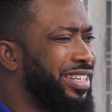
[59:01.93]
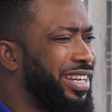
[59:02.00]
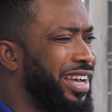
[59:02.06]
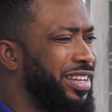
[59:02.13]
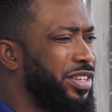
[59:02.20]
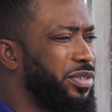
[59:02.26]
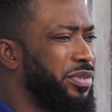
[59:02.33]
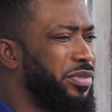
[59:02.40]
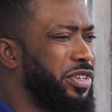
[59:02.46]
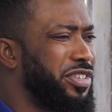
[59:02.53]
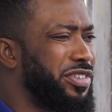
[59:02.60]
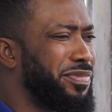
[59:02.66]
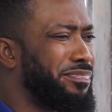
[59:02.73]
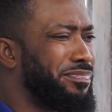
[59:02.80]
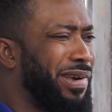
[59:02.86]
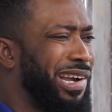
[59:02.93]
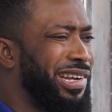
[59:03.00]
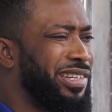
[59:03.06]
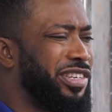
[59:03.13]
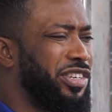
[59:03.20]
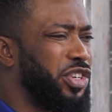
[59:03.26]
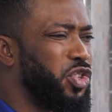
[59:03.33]
she has no
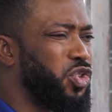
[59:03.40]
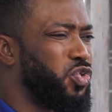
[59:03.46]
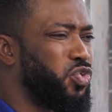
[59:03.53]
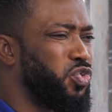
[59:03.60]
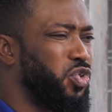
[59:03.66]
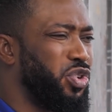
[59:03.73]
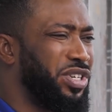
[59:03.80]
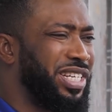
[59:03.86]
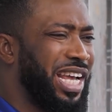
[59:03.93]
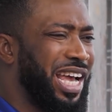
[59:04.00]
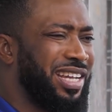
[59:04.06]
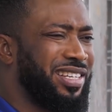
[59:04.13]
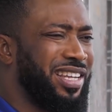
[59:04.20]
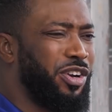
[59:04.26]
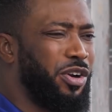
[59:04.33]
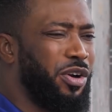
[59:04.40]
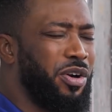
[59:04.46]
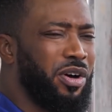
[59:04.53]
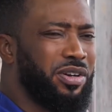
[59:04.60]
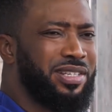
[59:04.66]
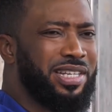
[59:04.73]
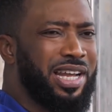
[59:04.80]
respect, she is rude, she a
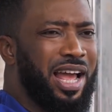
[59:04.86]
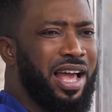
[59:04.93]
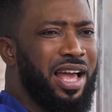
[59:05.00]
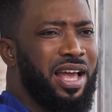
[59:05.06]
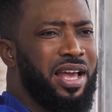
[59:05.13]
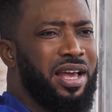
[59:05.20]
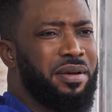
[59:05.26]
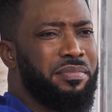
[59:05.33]
gutter